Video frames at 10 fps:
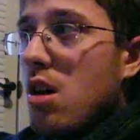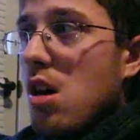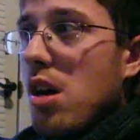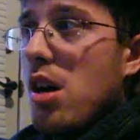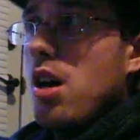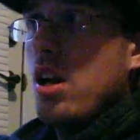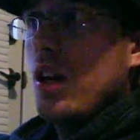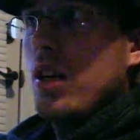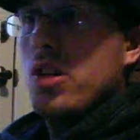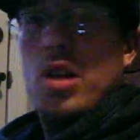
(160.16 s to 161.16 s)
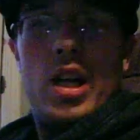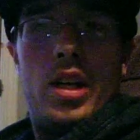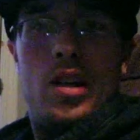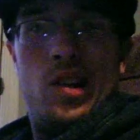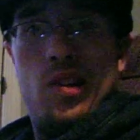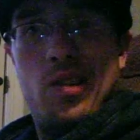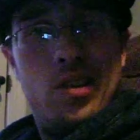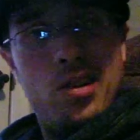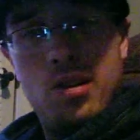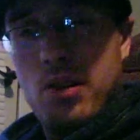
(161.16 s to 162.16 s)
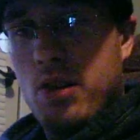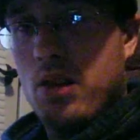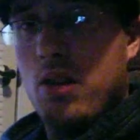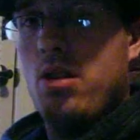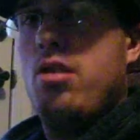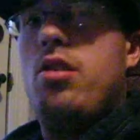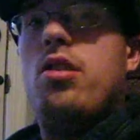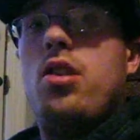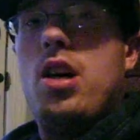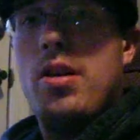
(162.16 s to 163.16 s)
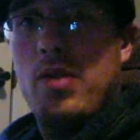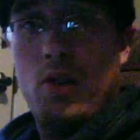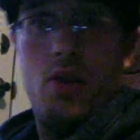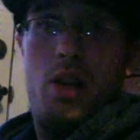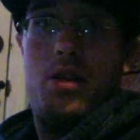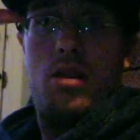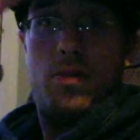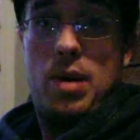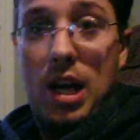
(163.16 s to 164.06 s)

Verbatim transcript: And they're not going to try, you know. You know, I have to dress up.